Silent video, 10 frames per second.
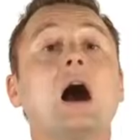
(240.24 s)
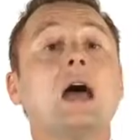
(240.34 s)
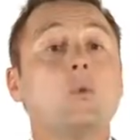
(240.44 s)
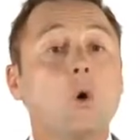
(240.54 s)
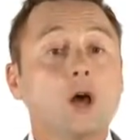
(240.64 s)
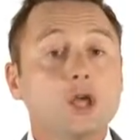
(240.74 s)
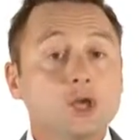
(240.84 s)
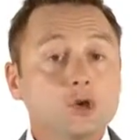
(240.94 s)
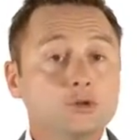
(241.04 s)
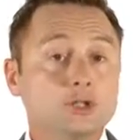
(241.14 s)
I want
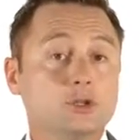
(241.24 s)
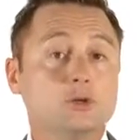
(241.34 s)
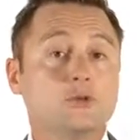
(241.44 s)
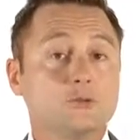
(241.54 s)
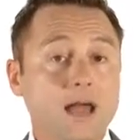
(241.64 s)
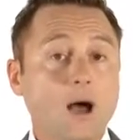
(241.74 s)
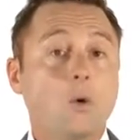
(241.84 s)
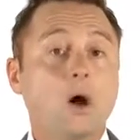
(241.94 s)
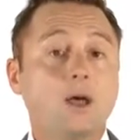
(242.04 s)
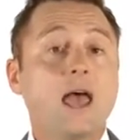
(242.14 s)
you to do from
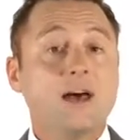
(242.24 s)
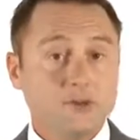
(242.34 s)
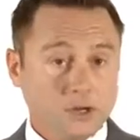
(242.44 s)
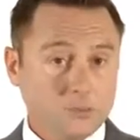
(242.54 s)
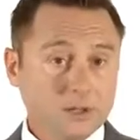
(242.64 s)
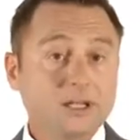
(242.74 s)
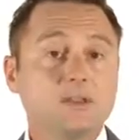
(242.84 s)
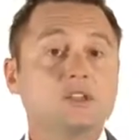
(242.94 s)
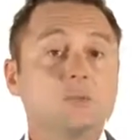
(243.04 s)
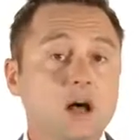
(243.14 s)
now on after completing
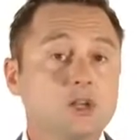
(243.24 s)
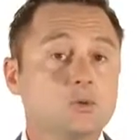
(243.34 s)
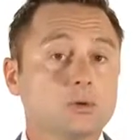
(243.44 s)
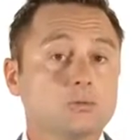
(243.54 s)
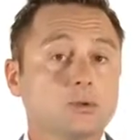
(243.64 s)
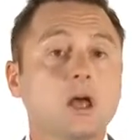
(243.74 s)
this module.